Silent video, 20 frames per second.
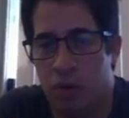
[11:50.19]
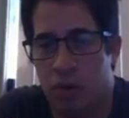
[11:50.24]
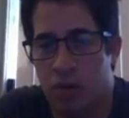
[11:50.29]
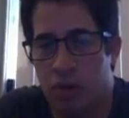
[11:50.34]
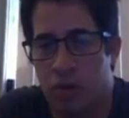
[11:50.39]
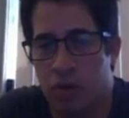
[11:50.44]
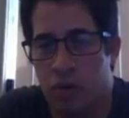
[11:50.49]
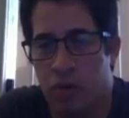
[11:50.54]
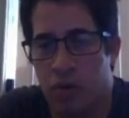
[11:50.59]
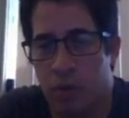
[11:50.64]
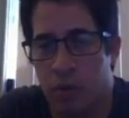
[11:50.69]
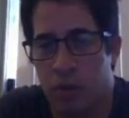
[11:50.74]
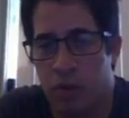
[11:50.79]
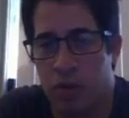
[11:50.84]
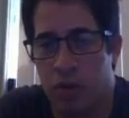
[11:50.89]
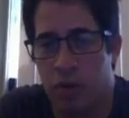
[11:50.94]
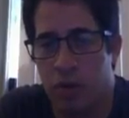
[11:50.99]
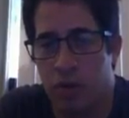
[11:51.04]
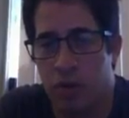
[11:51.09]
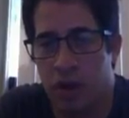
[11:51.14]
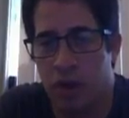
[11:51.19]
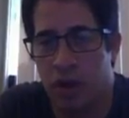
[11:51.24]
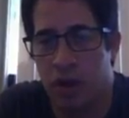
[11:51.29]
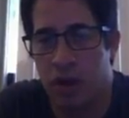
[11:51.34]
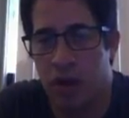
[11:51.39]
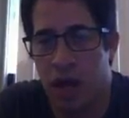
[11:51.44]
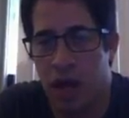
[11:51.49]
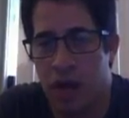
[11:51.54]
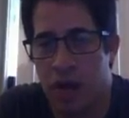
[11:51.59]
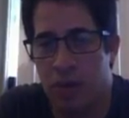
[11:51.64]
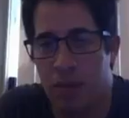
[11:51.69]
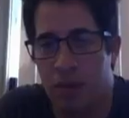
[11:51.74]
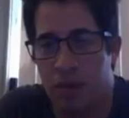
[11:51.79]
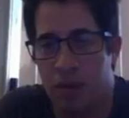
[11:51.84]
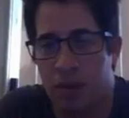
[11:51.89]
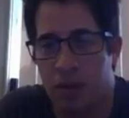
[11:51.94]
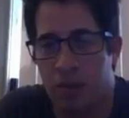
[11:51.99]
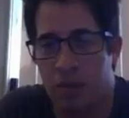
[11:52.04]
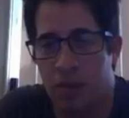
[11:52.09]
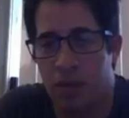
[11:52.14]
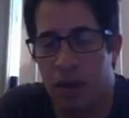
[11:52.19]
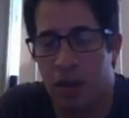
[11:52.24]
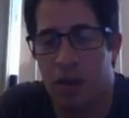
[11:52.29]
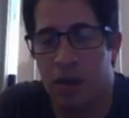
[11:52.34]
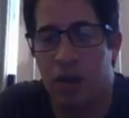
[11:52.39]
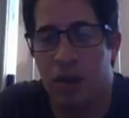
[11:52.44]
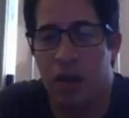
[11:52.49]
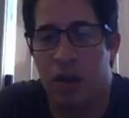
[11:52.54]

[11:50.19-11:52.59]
So if we're pulling with like a cable or something,